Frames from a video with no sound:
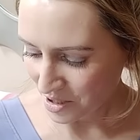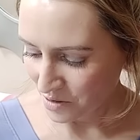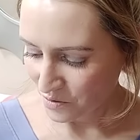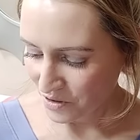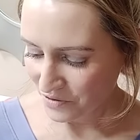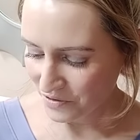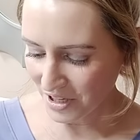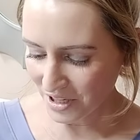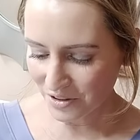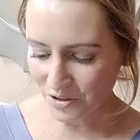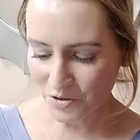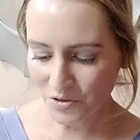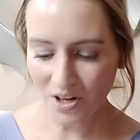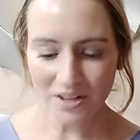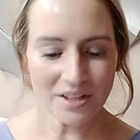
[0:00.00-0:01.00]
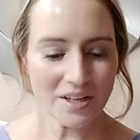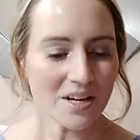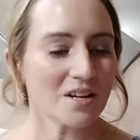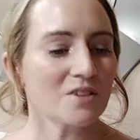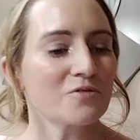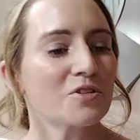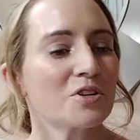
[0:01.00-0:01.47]
We've got the Drunk
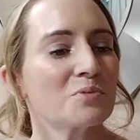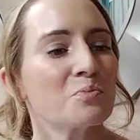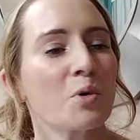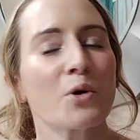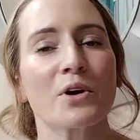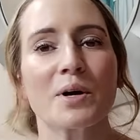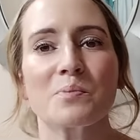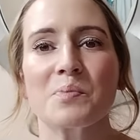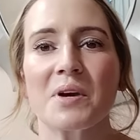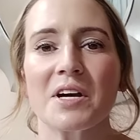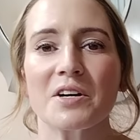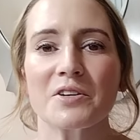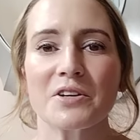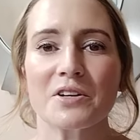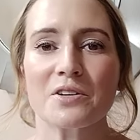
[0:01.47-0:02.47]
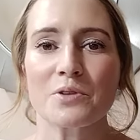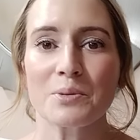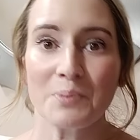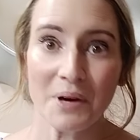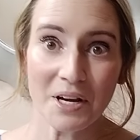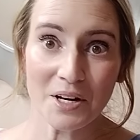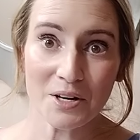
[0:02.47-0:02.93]
Elephant Bora Barrier
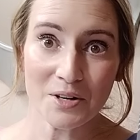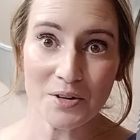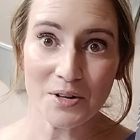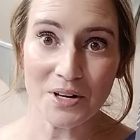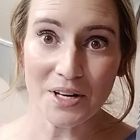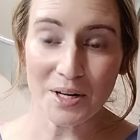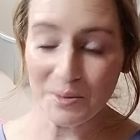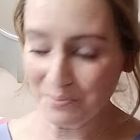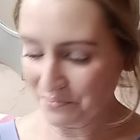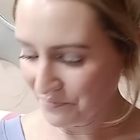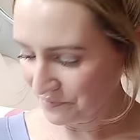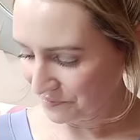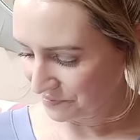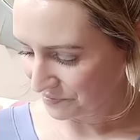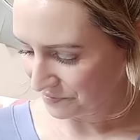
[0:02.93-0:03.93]
Repair Cream.